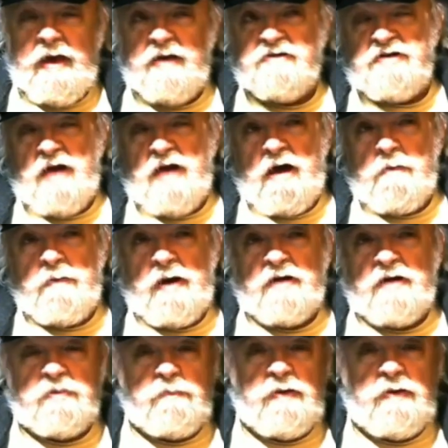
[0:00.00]
It's not
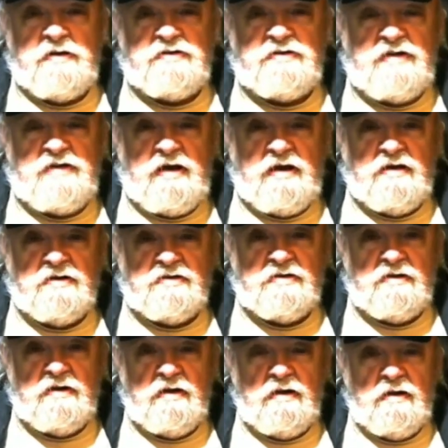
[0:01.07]
about the
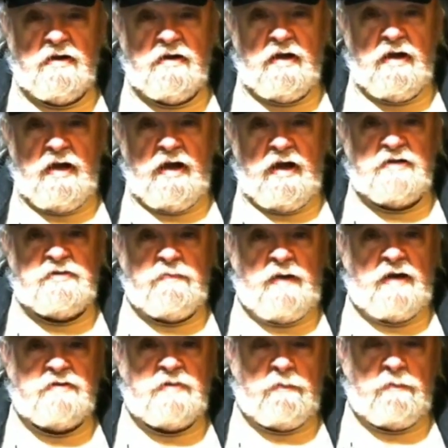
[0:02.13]
PCs. It's
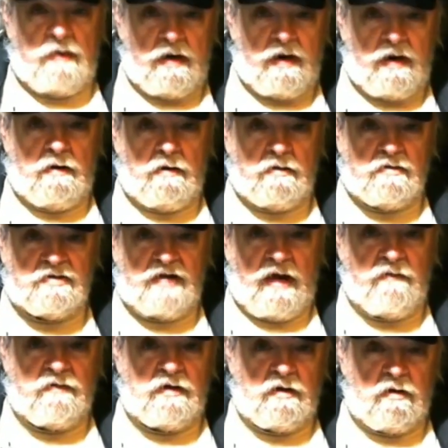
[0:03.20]
about the players
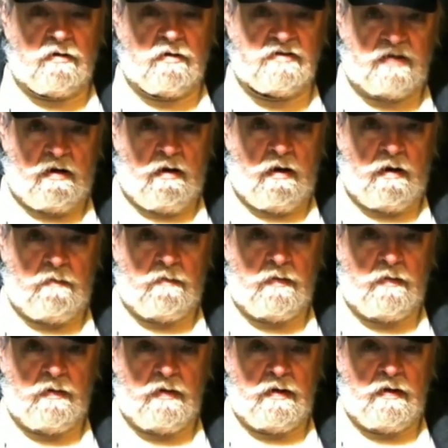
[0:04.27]
having a good time.
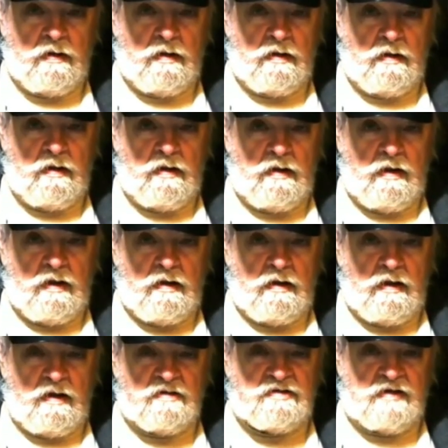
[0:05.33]

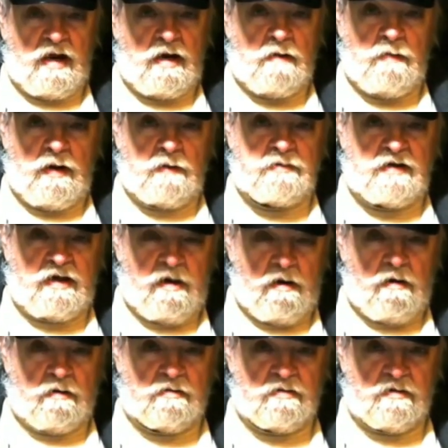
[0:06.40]
It's not about the
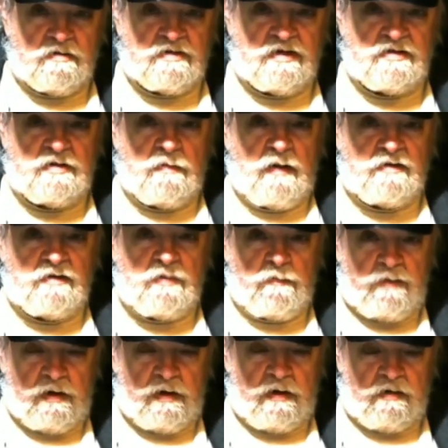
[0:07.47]
characters. It's about the
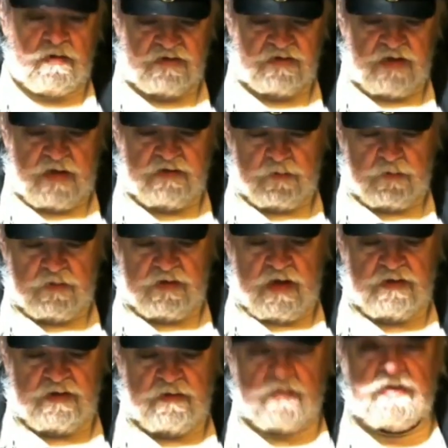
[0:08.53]
players. That's what
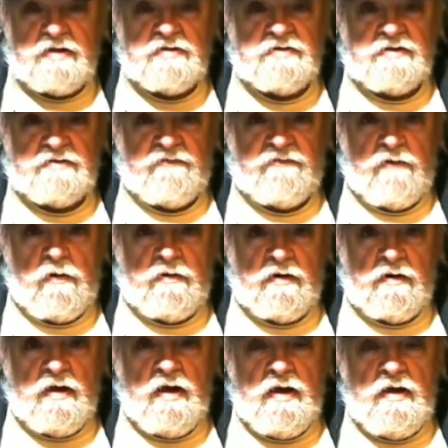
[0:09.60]
this is fun.
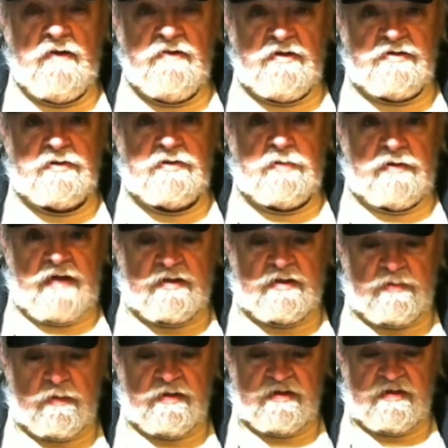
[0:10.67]

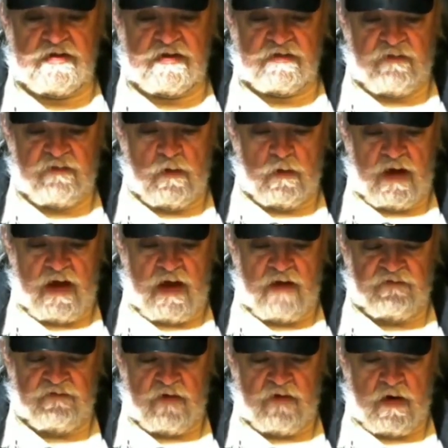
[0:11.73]
That's what this is for, to
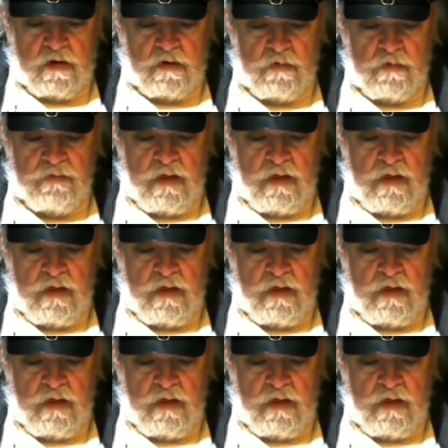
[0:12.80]
have fun.